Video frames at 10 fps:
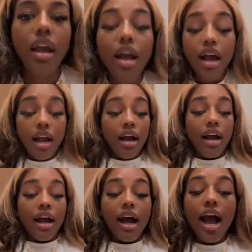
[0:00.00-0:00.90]

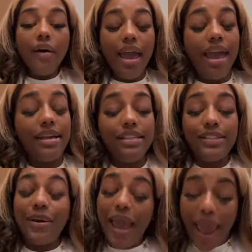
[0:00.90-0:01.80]
Okay,
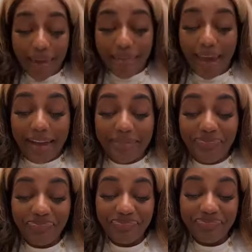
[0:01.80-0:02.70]
so the
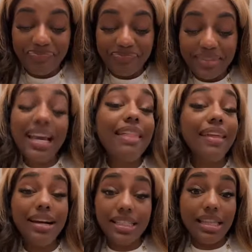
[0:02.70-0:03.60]
hangman. Yeah,
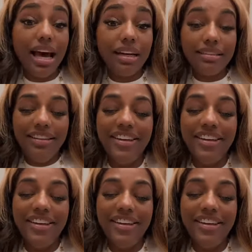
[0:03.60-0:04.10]
they're stuck.